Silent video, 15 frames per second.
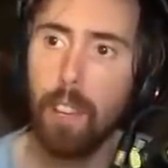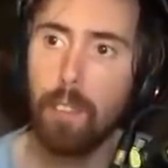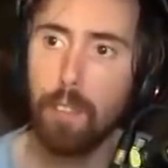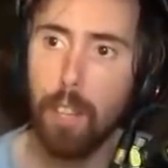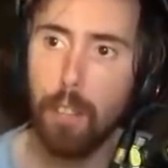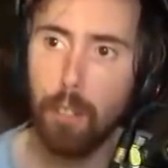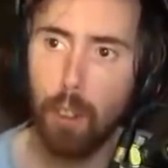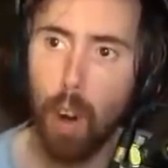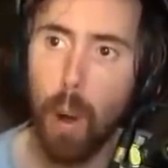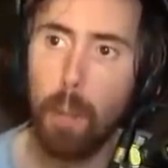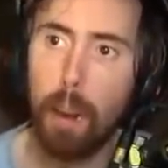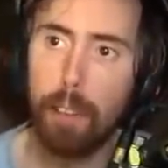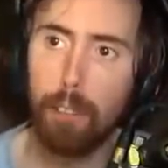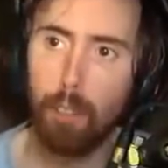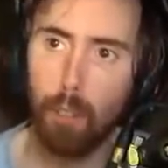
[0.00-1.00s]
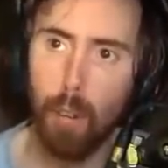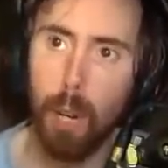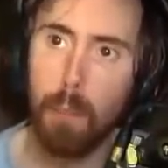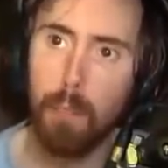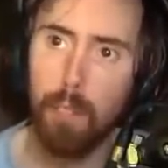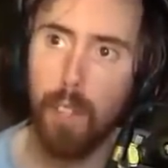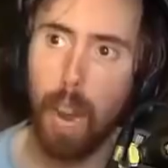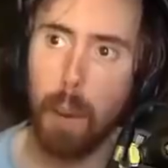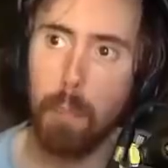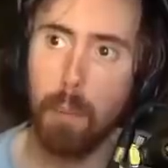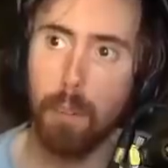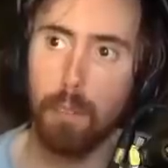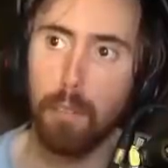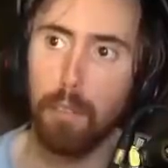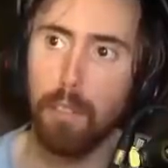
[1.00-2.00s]
These are all my stream
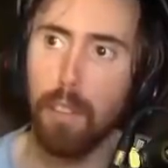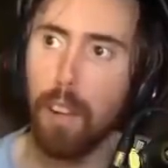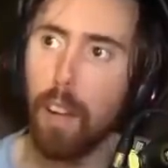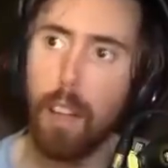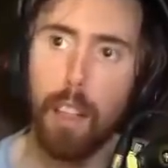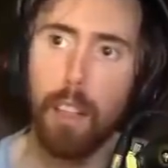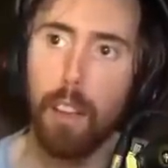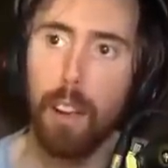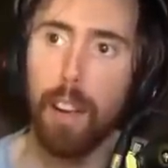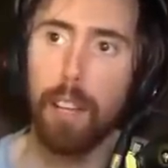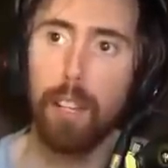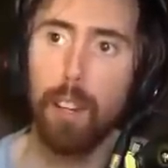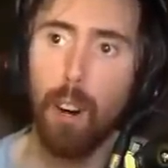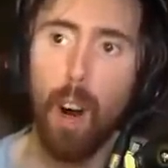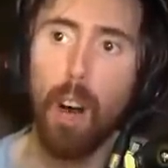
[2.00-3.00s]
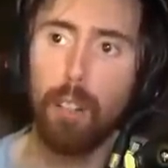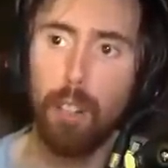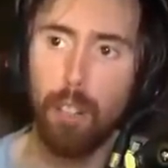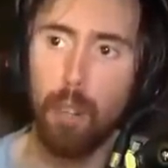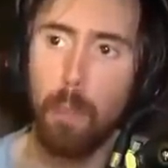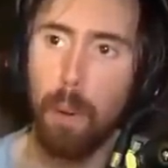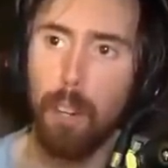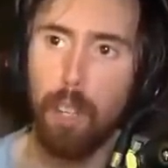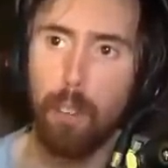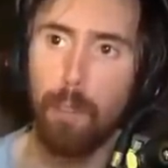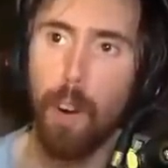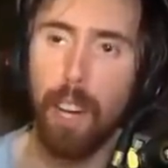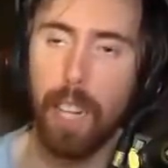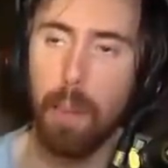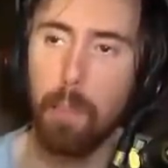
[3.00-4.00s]
snipers. They're all just a bunch of
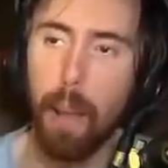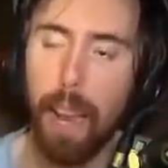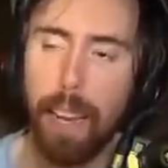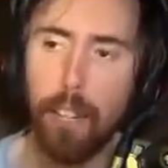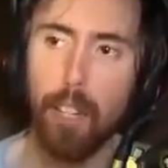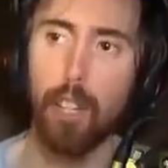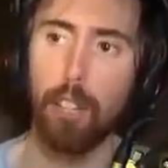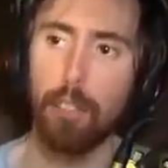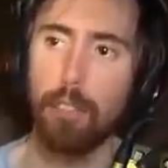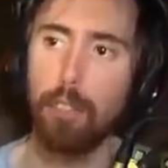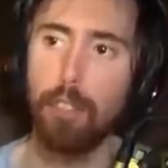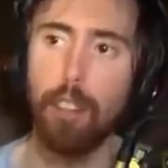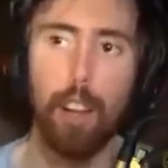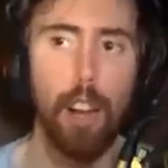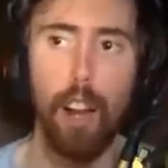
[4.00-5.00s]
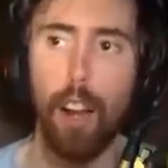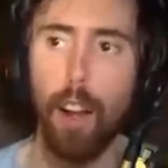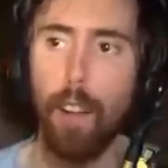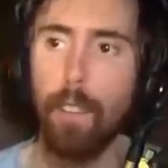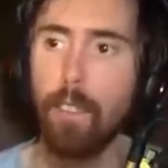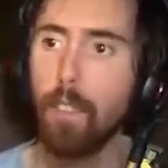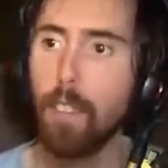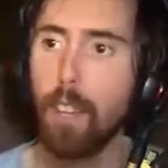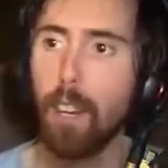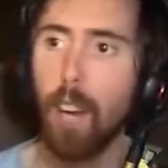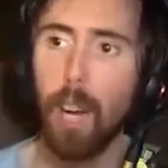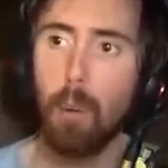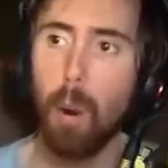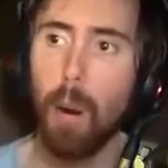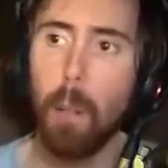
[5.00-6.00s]
fucking mages.
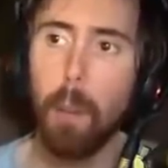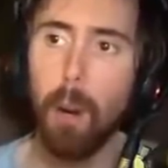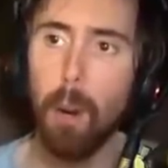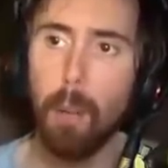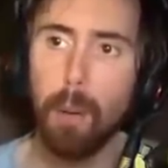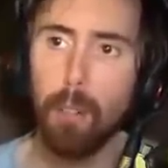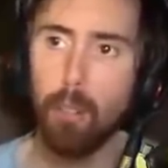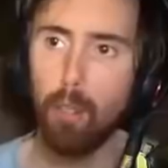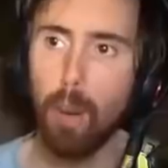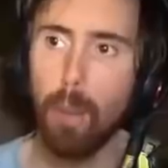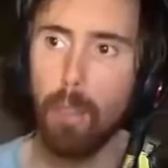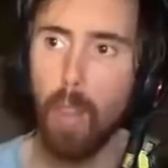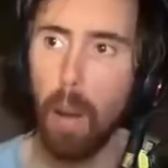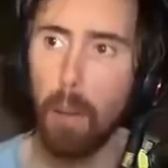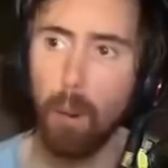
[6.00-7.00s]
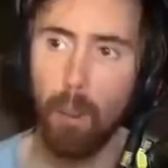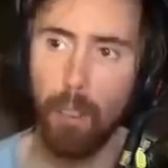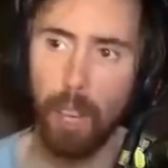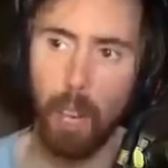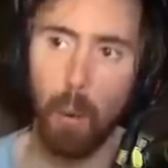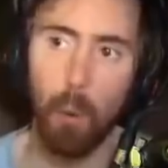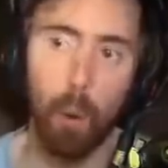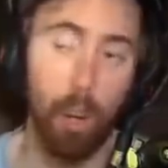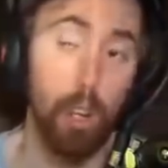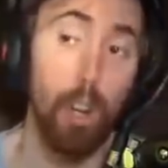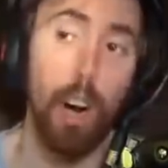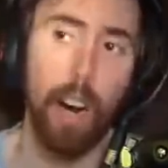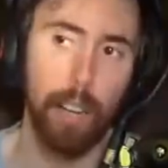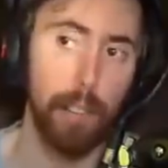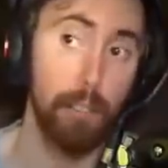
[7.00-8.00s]
Like, why don't they let me just stream snipe me with, like, a
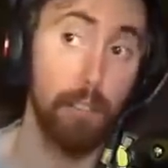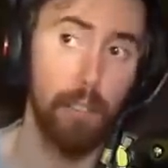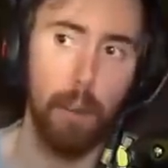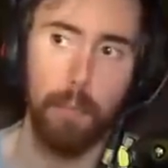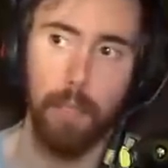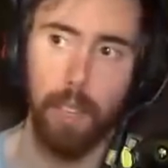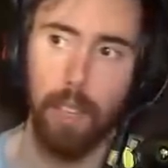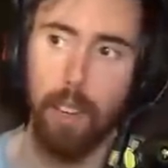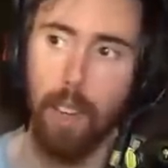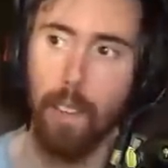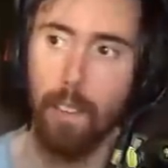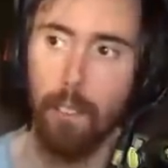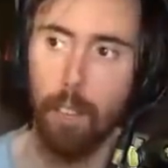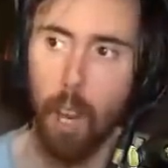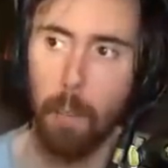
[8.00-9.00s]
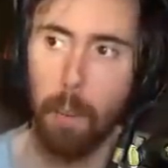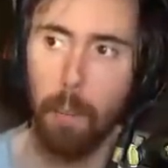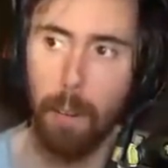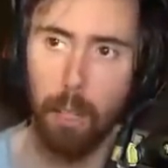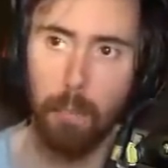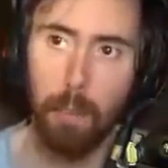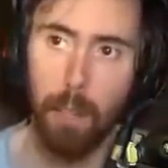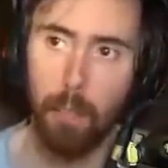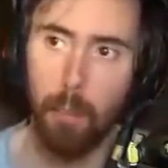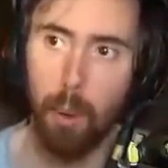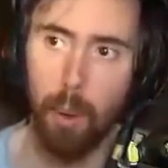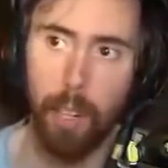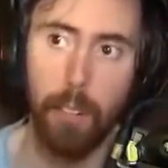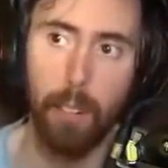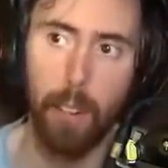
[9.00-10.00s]
warlock or something? You know, it'd be much
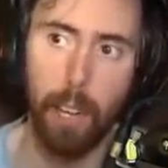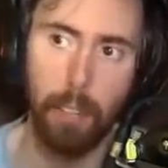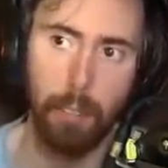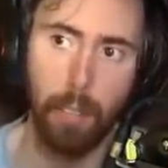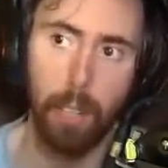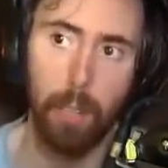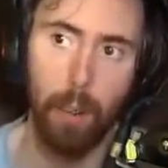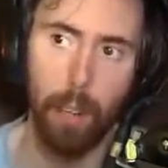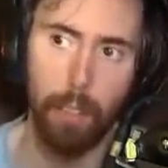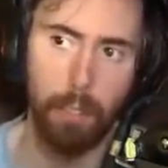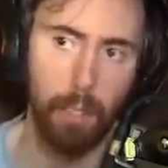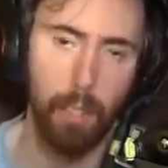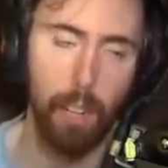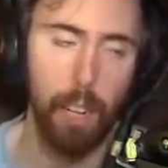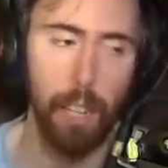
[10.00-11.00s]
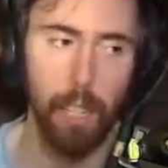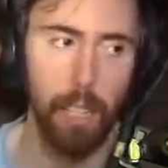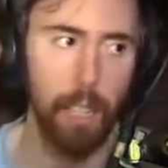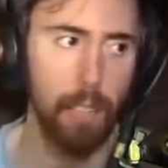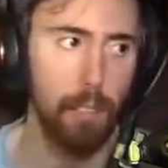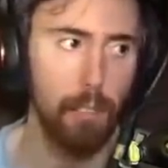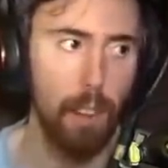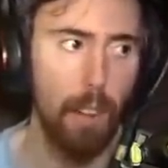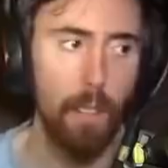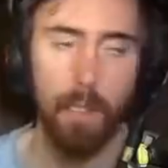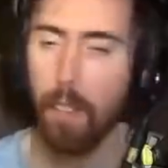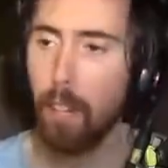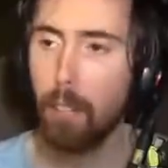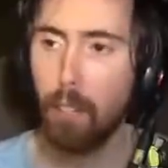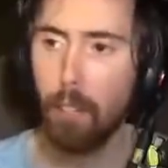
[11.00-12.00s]
more interesting. Like, look at this.
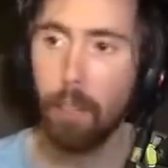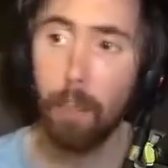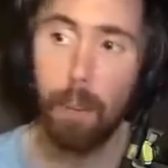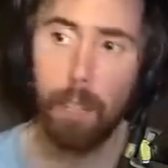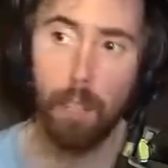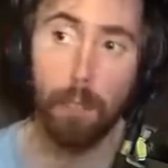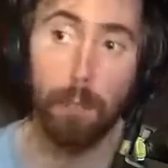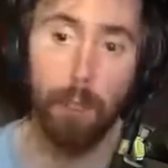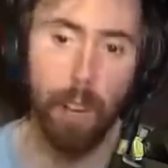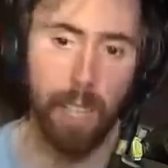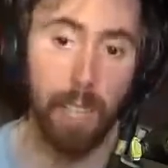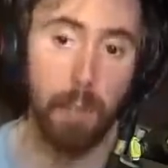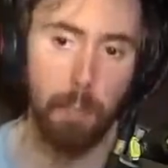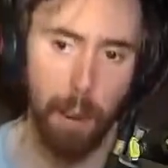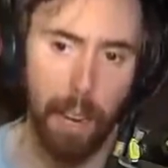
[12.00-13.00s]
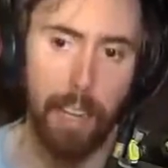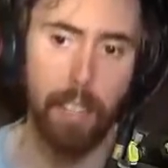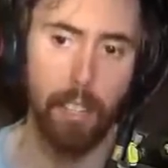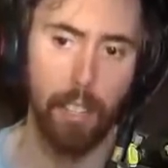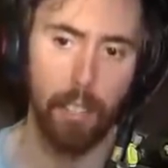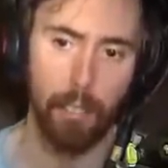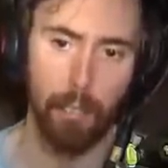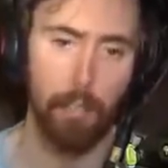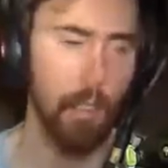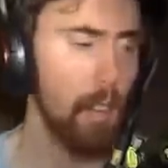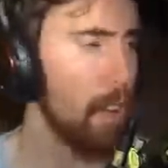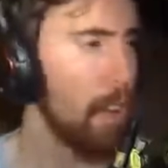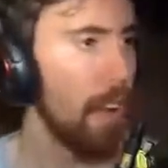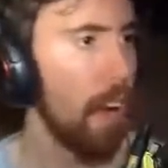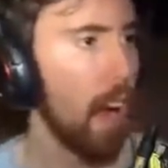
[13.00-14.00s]
It's just a bunch of fucking mages.
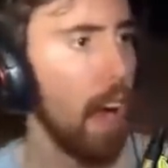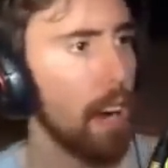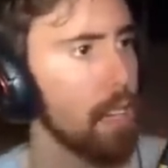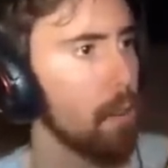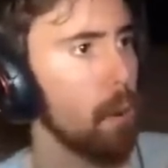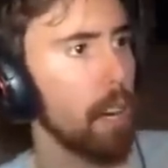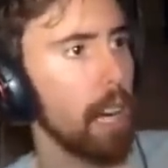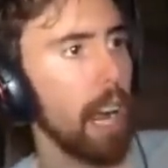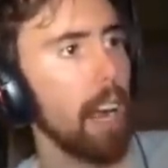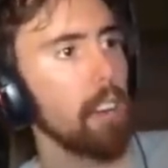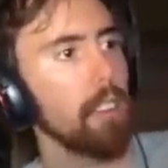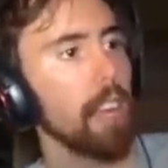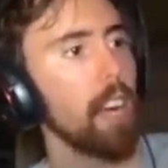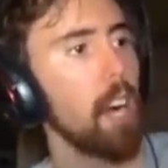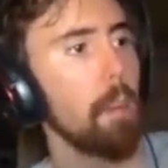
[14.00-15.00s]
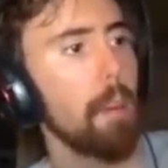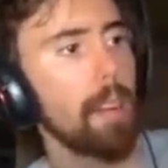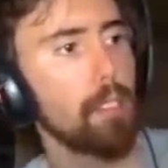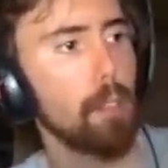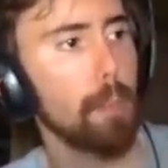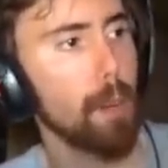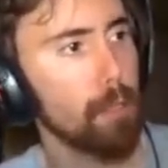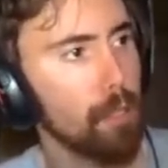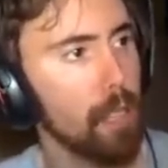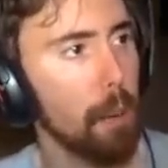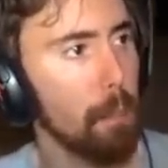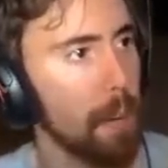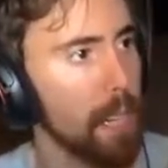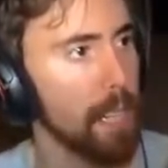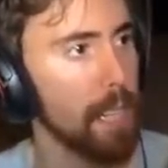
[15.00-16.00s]
How the hell am I supposed to
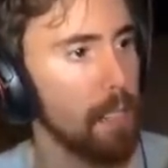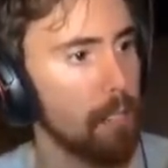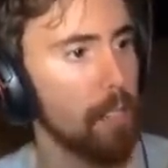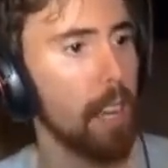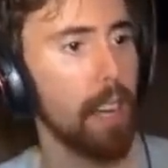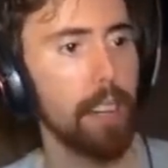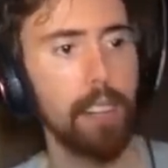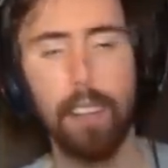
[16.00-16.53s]
compete against that?